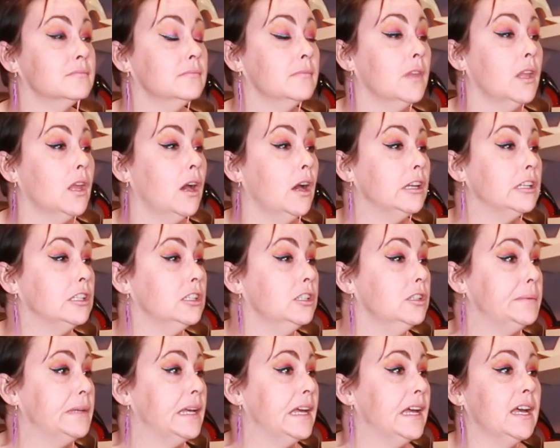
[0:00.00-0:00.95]
Not
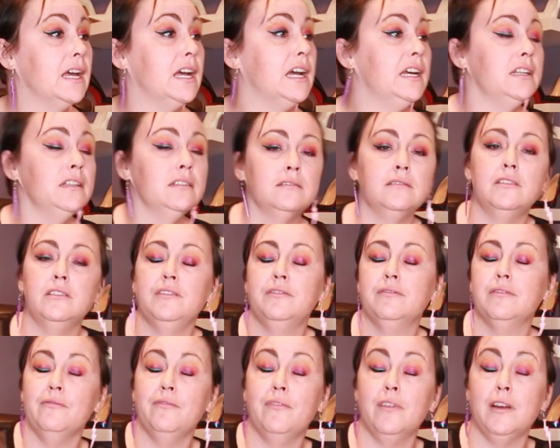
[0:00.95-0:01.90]
too bad. Good
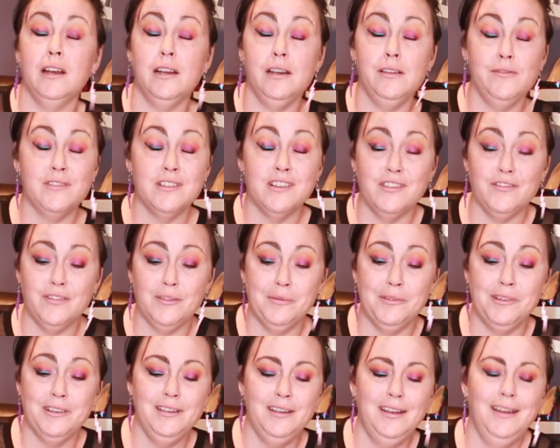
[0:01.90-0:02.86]
from far, far from
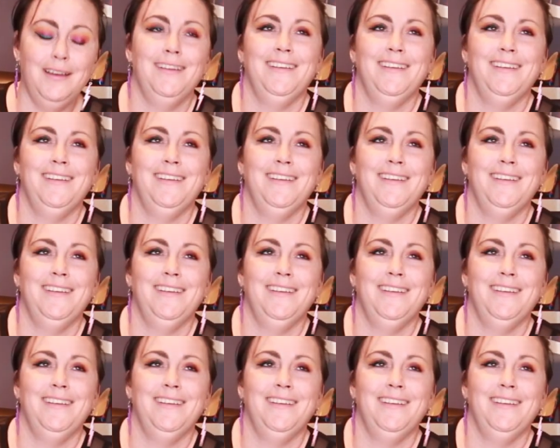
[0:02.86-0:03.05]
good.